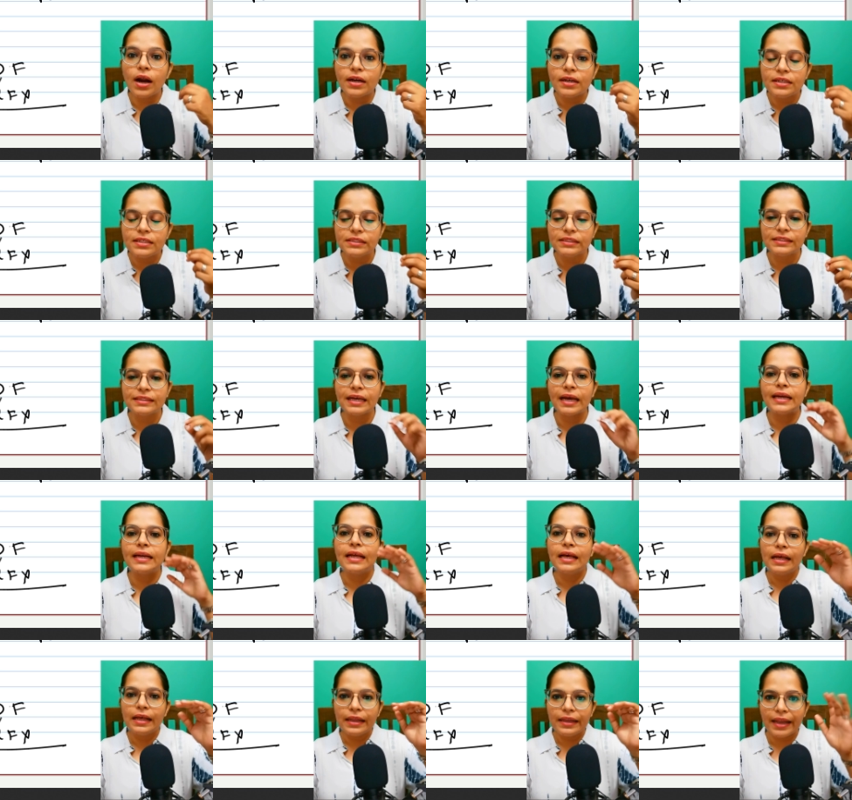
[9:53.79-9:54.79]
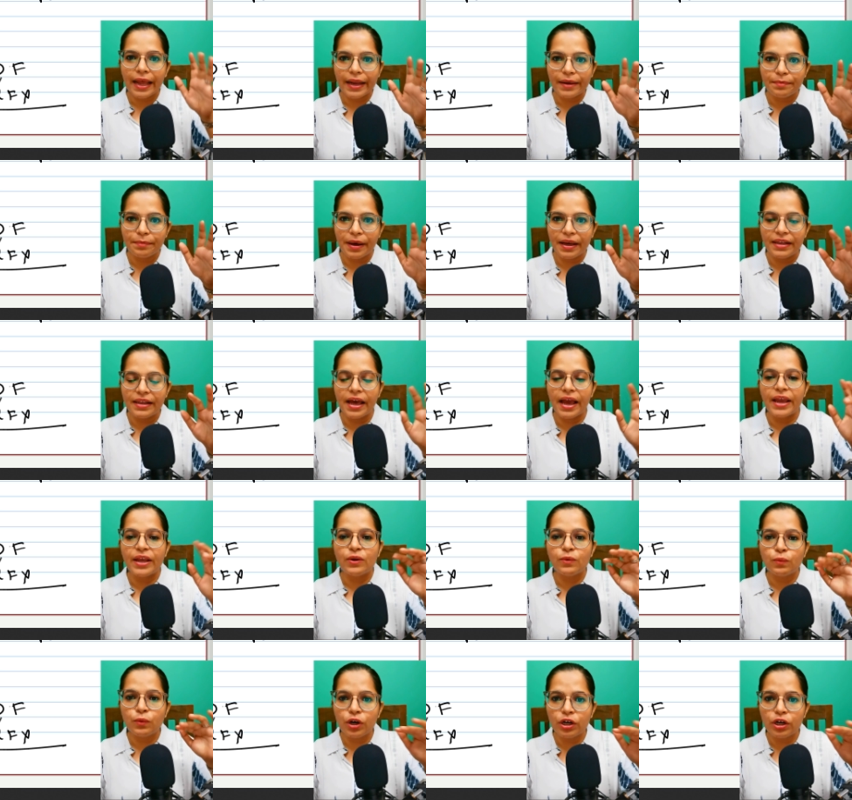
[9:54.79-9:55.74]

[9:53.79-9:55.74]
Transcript: understand line by line,